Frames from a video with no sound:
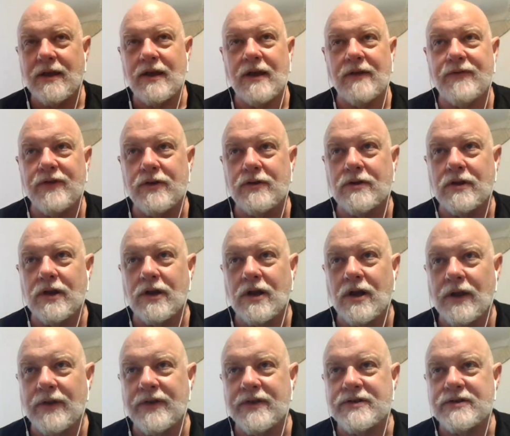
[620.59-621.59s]
if you click
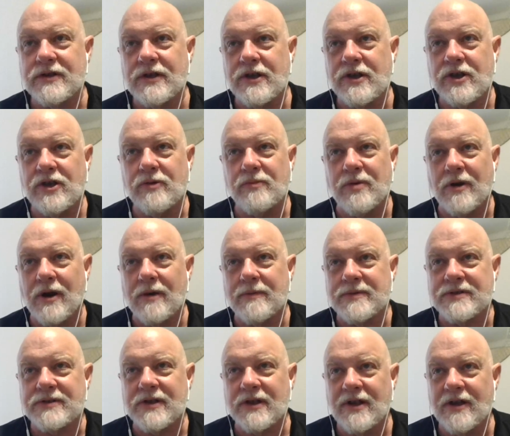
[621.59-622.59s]
on this link, you
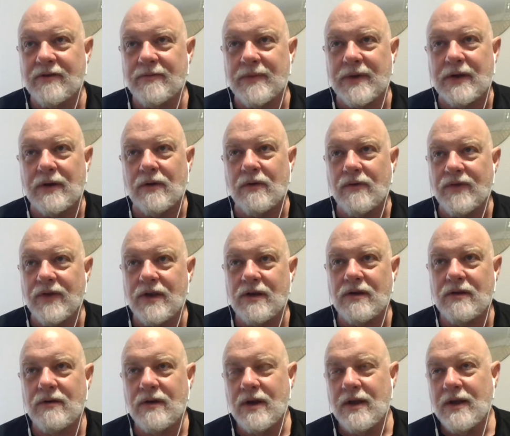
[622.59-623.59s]
promise to give me a
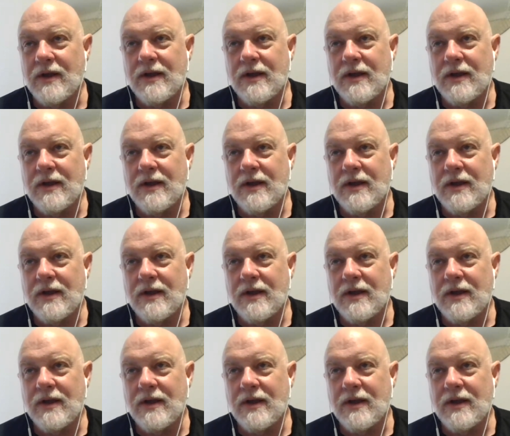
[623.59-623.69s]
review,